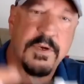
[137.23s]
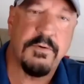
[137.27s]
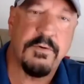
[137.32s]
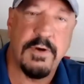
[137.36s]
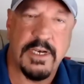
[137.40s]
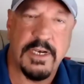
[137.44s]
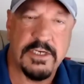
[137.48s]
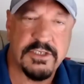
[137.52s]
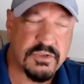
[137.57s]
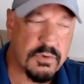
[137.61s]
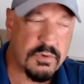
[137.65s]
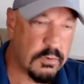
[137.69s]
the
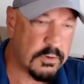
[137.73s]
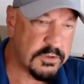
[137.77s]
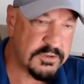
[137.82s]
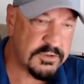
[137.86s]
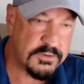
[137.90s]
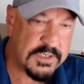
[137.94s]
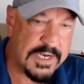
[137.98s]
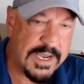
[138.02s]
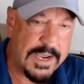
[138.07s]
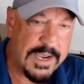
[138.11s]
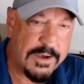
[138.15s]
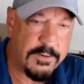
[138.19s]
credit scores
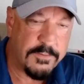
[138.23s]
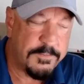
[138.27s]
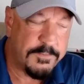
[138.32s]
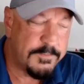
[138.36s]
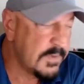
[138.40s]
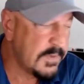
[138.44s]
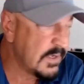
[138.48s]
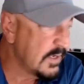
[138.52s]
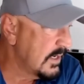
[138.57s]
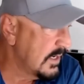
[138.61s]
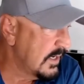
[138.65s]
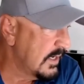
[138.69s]
are down,
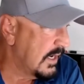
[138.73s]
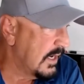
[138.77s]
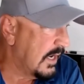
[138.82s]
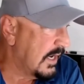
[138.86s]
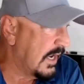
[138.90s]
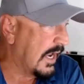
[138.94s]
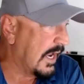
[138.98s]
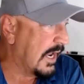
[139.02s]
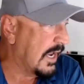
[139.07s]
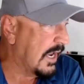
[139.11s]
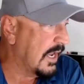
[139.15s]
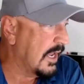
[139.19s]

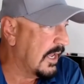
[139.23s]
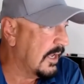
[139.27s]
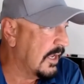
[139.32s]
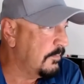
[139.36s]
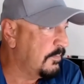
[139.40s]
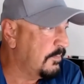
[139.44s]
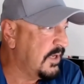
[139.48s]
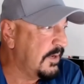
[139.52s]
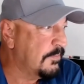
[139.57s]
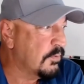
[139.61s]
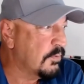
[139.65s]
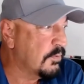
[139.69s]
and
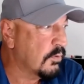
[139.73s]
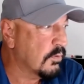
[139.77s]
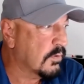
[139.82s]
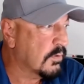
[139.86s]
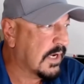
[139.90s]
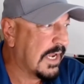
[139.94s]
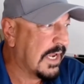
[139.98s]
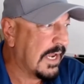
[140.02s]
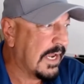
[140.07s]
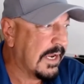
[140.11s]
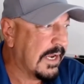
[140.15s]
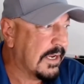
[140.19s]
people
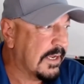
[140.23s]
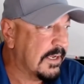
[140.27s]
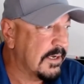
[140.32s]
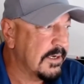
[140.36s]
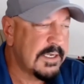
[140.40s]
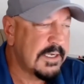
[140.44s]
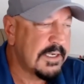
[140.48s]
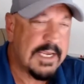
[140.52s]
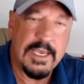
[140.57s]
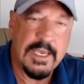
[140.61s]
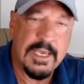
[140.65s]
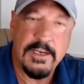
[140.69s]

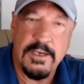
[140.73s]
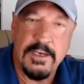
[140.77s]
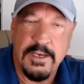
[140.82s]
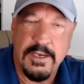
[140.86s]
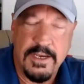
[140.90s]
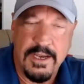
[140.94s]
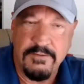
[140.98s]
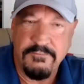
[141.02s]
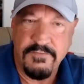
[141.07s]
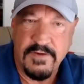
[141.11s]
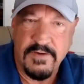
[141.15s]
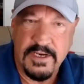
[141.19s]
can get an
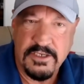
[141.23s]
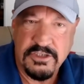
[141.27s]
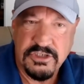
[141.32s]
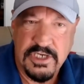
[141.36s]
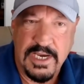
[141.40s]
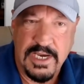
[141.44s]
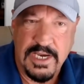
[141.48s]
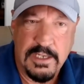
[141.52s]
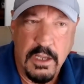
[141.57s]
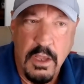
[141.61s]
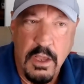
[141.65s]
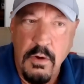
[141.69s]

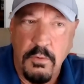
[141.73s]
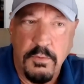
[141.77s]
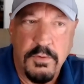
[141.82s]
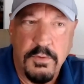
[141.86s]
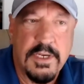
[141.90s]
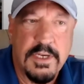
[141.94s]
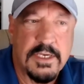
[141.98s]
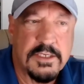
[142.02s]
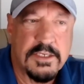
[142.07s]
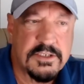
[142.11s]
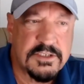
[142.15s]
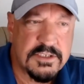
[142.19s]
FHA
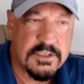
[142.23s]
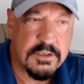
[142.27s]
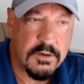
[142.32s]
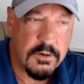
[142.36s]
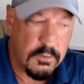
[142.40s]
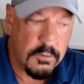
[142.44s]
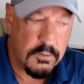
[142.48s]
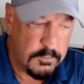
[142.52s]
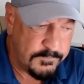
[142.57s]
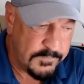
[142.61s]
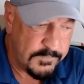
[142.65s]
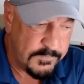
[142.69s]
loan. And
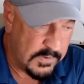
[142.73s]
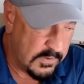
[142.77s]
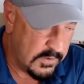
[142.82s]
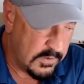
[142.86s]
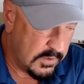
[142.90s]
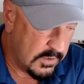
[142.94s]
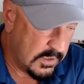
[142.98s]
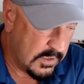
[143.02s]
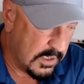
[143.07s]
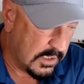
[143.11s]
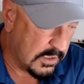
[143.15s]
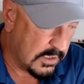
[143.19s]
so
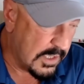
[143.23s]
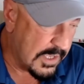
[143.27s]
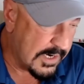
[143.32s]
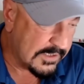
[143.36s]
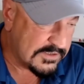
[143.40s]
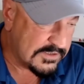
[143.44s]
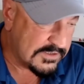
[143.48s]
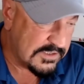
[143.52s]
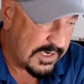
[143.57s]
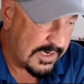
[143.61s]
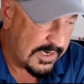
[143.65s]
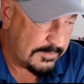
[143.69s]
a lot
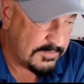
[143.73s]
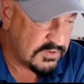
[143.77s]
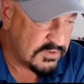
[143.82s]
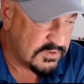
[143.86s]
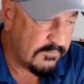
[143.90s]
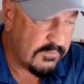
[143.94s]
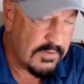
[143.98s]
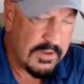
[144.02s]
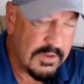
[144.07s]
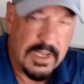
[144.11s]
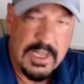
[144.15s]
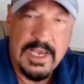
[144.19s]
of times
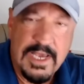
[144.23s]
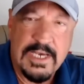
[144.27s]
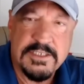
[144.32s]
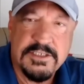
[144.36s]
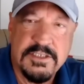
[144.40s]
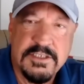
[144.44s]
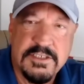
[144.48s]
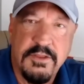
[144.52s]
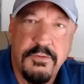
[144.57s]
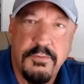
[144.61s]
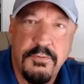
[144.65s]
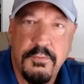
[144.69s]
over the
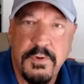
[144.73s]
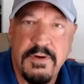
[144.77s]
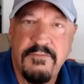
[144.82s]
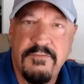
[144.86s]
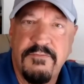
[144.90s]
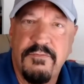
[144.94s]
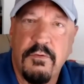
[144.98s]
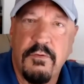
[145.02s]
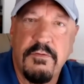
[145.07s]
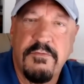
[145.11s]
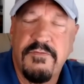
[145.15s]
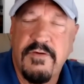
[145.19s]
last three,
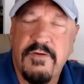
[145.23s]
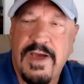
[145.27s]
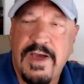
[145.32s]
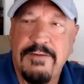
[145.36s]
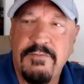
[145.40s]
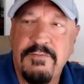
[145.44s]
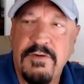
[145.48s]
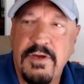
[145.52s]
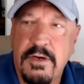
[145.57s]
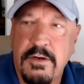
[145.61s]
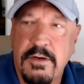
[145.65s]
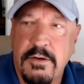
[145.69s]
four,
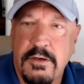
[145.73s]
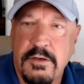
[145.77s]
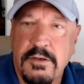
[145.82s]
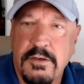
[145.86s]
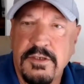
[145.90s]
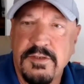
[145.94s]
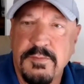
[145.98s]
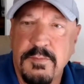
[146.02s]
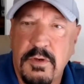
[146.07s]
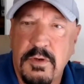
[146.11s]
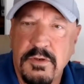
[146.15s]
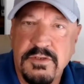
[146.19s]
five
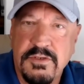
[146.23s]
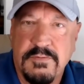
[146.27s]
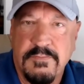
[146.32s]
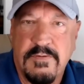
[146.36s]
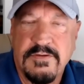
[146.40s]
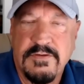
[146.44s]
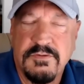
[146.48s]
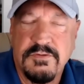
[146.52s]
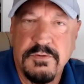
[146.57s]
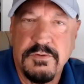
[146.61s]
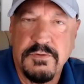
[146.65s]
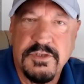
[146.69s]
years, most of
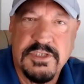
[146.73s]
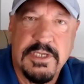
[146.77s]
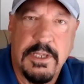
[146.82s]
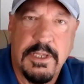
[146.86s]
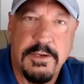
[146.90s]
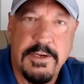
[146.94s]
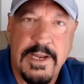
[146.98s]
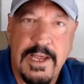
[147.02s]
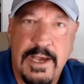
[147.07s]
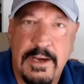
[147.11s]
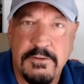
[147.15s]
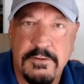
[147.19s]
us who are
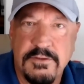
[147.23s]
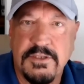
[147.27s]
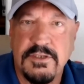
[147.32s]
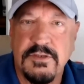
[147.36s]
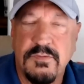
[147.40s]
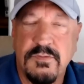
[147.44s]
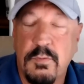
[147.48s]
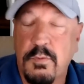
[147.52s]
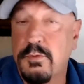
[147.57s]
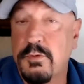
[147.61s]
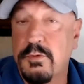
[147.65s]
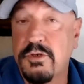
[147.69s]
selling houses
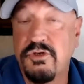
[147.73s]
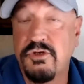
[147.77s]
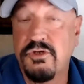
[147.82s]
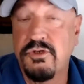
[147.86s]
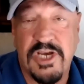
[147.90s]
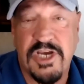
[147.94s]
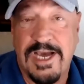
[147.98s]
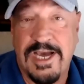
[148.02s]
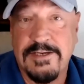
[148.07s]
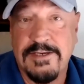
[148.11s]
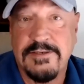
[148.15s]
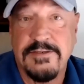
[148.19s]
would
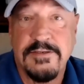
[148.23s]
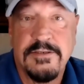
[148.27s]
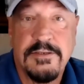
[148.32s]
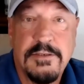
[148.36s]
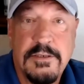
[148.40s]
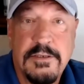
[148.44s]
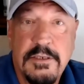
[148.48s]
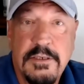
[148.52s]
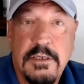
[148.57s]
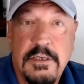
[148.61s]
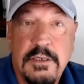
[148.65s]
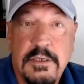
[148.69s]
reject
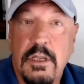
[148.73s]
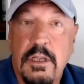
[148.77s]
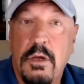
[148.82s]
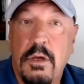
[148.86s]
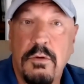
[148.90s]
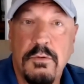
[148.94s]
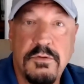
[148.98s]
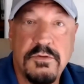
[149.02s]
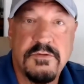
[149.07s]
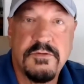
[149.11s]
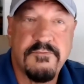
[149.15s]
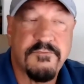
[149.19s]

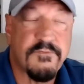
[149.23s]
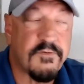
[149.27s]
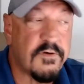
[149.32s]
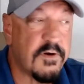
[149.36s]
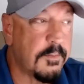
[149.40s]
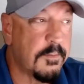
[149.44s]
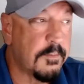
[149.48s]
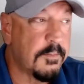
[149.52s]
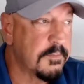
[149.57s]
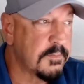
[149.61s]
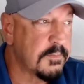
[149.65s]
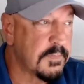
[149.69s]
loans
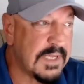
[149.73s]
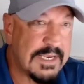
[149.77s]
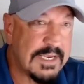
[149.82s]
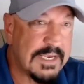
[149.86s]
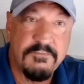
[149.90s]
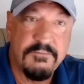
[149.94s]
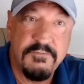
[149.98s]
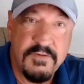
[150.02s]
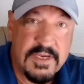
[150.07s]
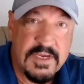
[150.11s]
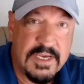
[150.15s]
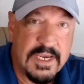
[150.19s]
from like
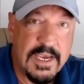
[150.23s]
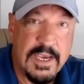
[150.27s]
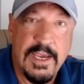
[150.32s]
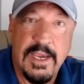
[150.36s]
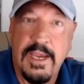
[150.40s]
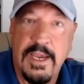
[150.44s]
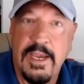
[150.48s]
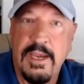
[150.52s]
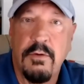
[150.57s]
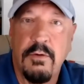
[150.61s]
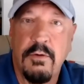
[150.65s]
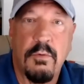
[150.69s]

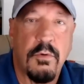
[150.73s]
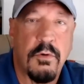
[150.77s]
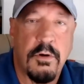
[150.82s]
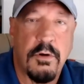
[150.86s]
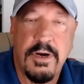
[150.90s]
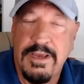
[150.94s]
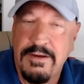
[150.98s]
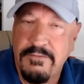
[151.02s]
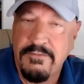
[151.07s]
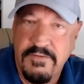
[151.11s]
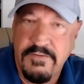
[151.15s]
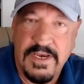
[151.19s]
VA
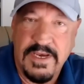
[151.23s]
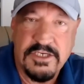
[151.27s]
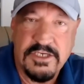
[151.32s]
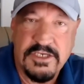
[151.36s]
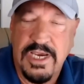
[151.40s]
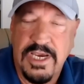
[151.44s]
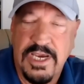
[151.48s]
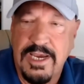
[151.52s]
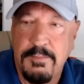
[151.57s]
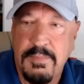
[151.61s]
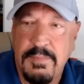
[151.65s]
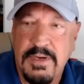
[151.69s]
or
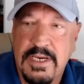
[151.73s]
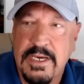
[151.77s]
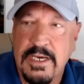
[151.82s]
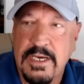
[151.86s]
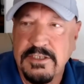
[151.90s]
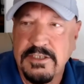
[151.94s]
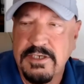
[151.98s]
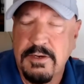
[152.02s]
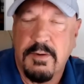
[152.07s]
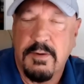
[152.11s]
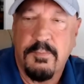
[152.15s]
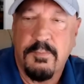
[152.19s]
FHA
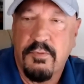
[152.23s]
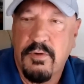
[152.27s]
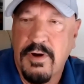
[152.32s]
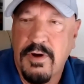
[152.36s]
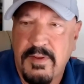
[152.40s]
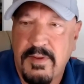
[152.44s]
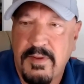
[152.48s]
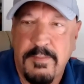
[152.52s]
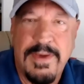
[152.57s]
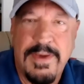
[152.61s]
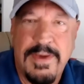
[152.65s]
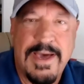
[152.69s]
because they were
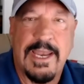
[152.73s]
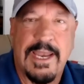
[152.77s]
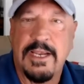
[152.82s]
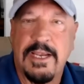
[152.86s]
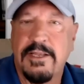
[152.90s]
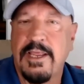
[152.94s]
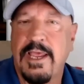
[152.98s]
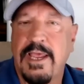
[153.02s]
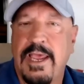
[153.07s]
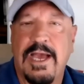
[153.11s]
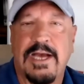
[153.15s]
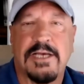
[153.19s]
problematic.
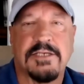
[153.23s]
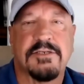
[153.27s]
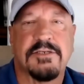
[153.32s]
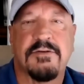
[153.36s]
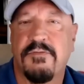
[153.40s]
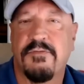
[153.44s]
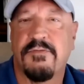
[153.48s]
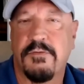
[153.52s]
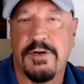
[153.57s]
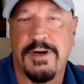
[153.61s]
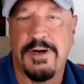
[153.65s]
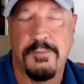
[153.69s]
They ask
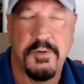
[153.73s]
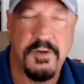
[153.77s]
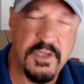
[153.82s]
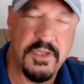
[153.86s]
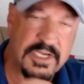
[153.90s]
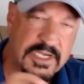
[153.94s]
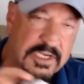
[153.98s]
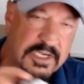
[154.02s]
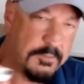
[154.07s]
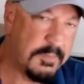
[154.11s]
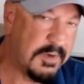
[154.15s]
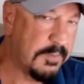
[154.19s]
for
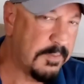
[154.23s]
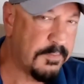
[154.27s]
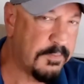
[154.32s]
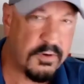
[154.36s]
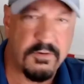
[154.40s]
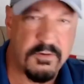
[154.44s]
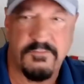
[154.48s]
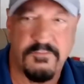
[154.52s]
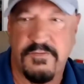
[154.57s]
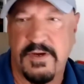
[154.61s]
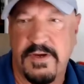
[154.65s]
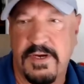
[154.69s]
everything to be
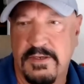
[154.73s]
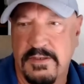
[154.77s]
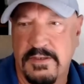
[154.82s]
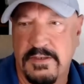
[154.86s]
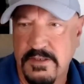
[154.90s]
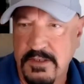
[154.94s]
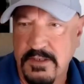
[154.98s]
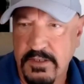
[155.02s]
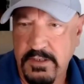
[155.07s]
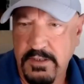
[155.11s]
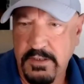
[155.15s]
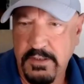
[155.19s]
perfect.
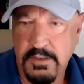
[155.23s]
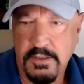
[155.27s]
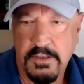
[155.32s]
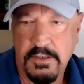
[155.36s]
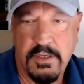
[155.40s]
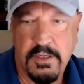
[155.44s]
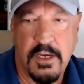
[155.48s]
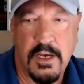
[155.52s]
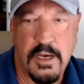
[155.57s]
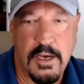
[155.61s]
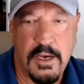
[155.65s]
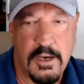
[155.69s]

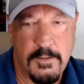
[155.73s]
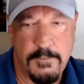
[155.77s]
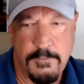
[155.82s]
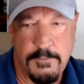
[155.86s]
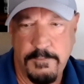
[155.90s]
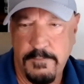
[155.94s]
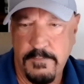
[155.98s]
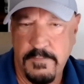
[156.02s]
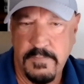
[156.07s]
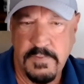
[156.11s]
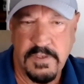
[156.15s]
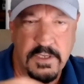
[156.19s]

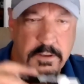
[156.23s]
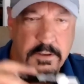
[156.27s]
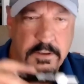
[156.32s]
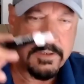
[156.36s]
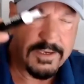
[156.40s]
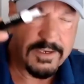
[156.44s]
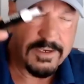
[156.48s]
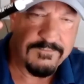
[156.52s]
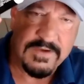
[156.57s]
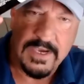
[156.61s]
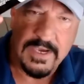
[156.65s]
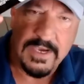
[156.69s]
Um, you know,
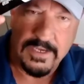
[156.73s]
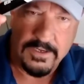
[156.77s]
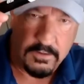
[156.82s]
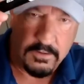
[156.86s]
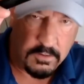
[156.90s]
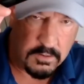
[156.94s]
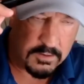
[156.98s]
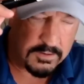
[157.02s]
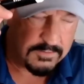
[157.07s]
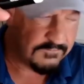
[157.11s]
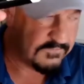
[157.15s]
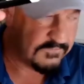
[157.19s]
they've got all